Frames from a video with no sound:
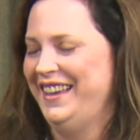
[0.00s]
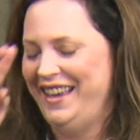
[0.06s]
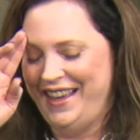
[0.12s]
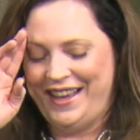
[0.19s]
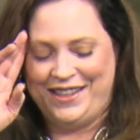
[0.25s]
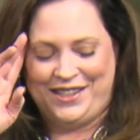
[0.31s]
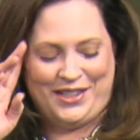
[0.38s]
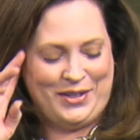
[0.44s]

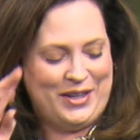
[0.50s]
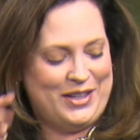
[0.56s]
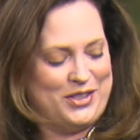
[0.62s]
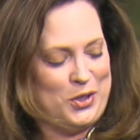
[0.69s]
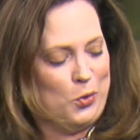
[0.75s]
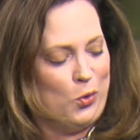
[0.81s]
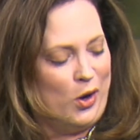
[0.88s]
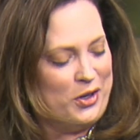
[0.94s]
It's
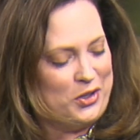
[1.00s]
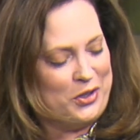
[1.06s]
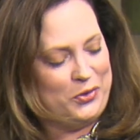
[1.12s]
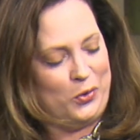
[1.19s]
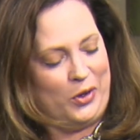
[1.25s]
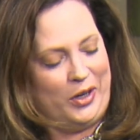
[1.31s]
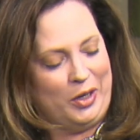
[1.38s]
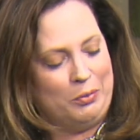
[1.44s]
the wonder
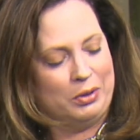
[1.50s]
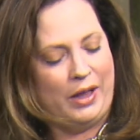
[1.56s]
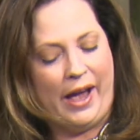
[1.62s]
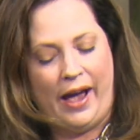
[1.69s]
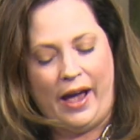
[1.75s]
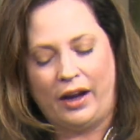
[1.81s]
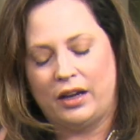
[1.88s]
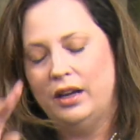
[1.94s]
of wearing
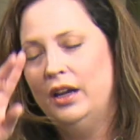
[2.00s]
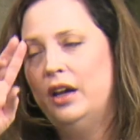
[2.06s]
black.